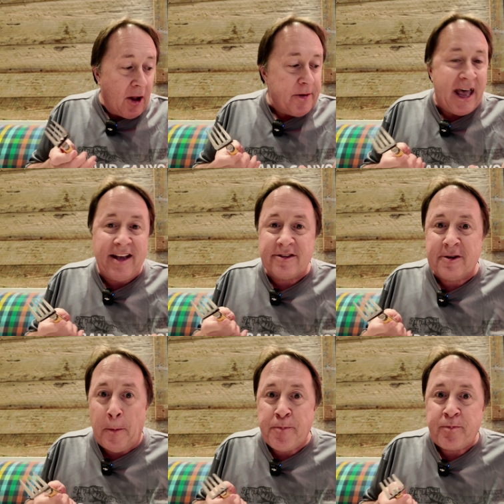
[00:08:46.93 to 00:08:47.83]
It
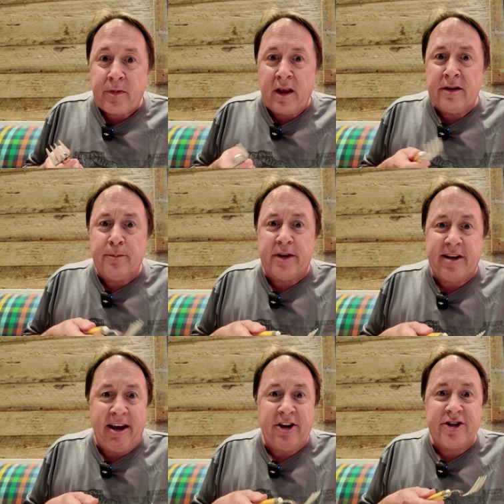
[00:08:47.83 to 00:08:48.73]
has
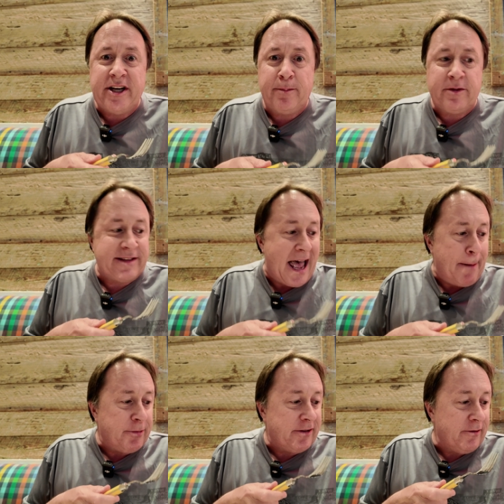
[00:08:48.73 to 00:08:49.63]
potato chips,
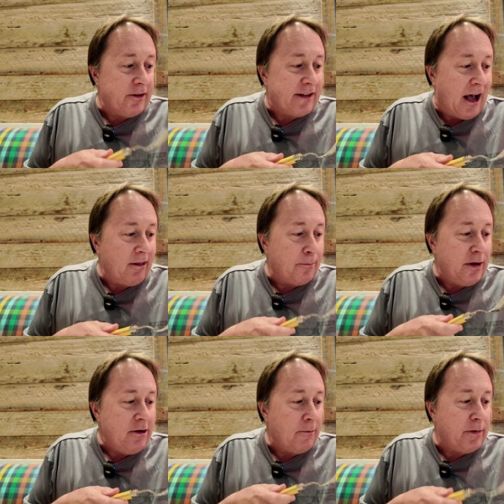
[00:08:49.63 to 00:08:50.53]
Zapp's,
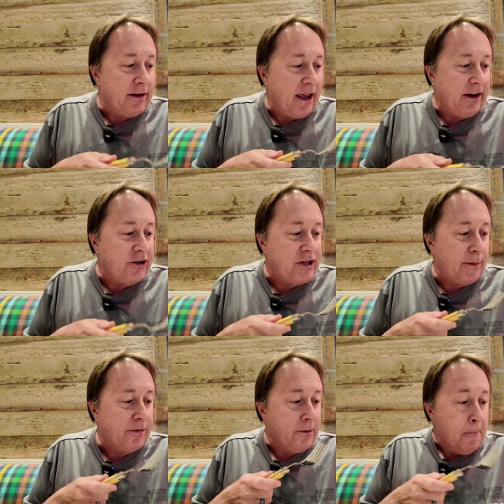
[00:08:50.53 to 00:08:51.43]
jalapeno potato
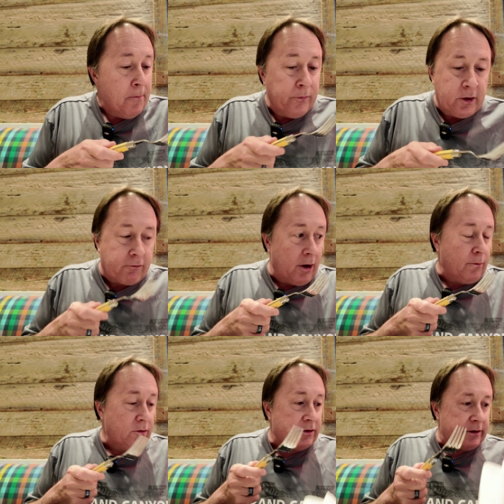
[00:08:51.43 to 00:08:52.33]
chips,
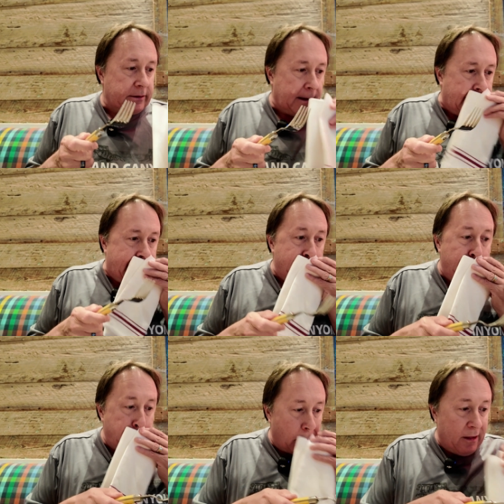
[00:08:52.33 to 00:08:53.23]
crumbles on the top.
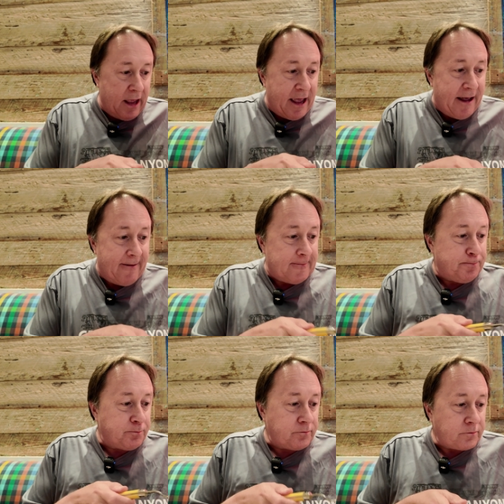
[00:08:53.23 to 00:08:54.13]
They have
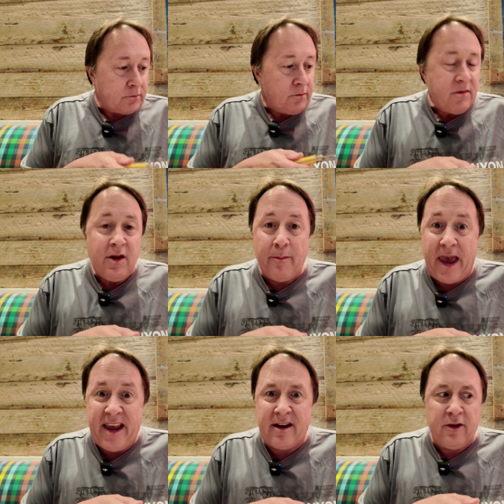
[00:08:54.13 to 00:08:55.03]

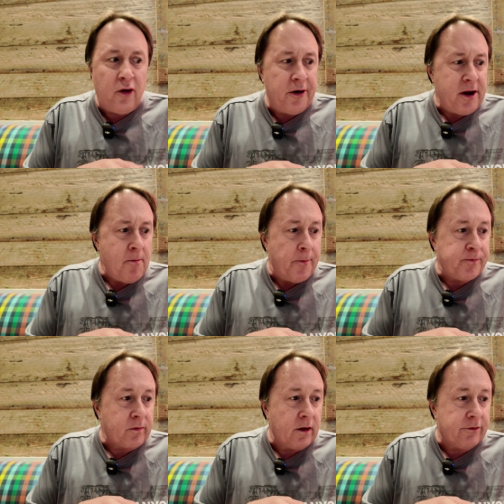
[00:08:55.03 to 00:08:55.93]
bacon on it.
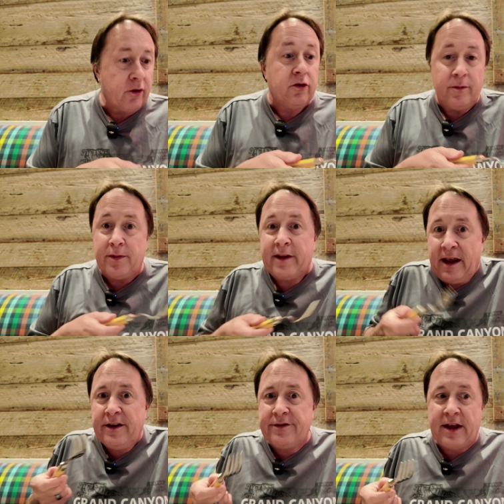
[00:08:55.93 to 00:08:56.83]
It's a good
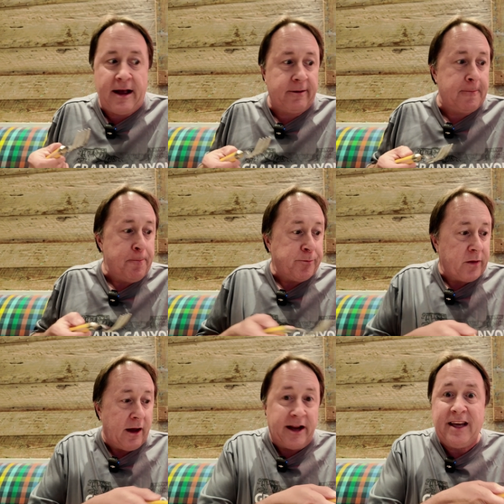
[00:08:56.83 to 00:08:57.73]
potato salad.
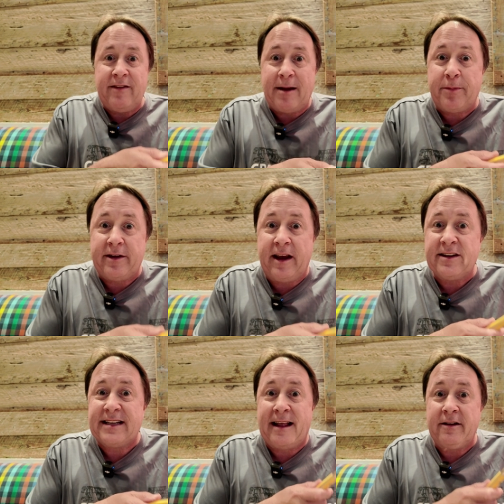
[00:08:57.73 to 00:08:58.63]
I give that
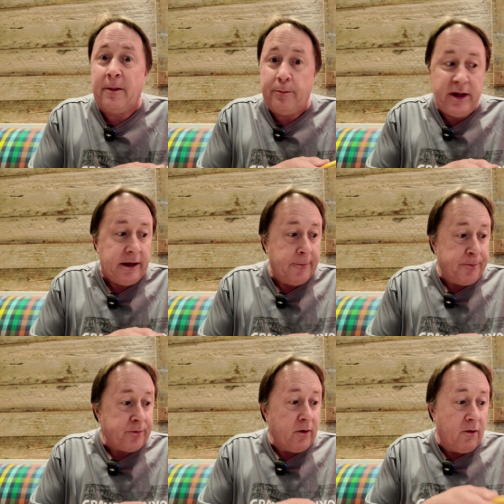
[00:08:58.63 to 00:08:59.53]
potato salad a B.
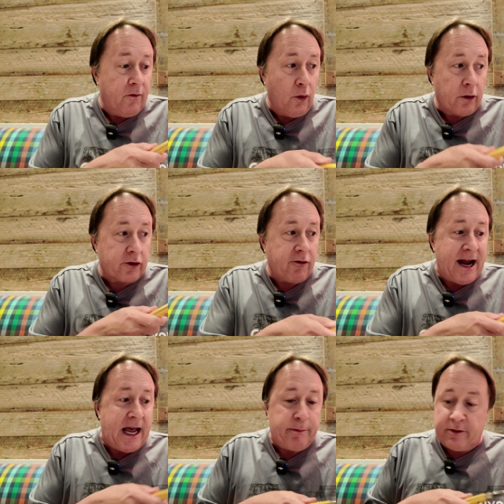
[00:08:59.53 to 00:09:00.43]
Four
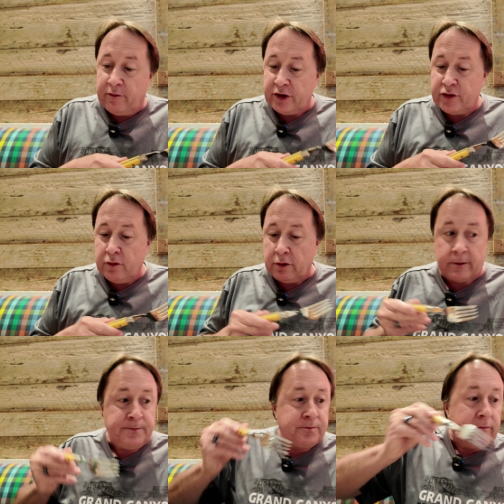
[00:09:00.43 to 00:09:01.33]
crabs for
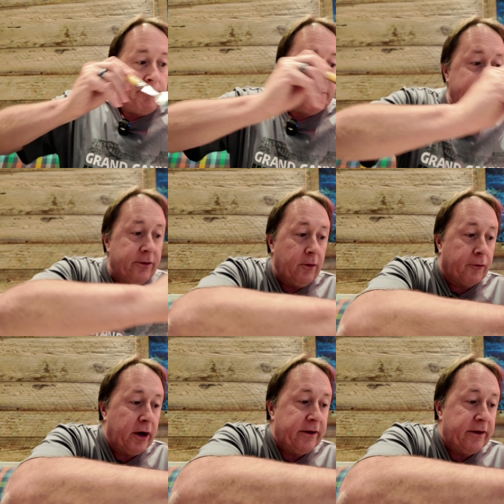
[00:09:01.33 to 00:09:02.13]
sure. Mrs. is